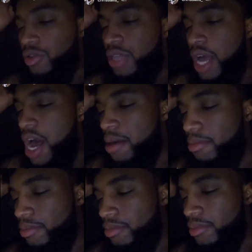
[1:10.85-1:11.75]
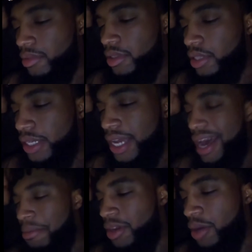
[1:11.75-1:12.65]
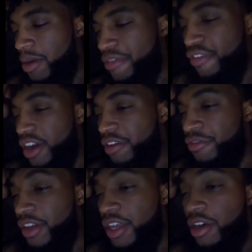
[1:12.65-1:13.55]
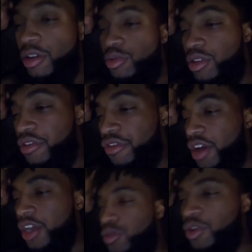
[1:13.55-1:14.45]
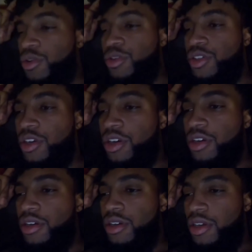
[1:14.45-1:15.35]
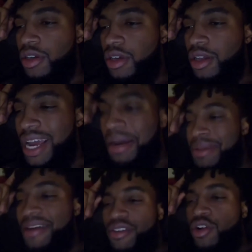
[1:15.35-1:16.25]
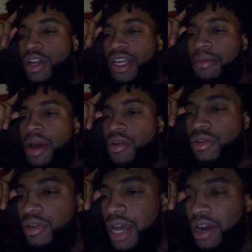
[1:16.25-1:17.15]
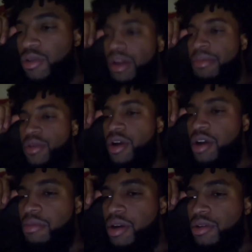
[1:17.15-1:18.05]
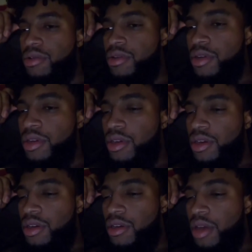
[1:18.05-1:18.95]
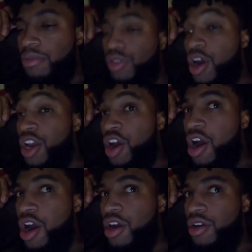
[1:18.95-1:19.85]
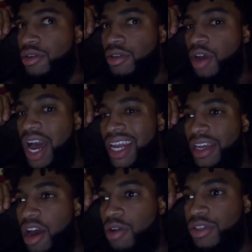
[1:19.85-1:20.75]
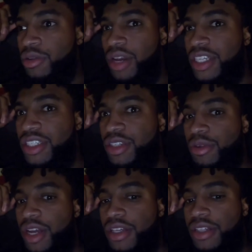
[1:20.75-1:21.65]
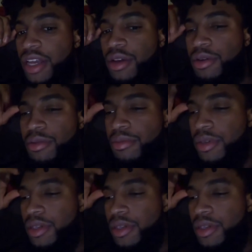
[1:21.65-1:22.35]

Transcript: Stop comment on my fucking videos. What the fuck is wrong with y'all? Like I'm never going to get back with Queen. I don't want to be with her, bro. I'm sorry y'all hurt. Y'all like y'all was in a relationship with us. Damn.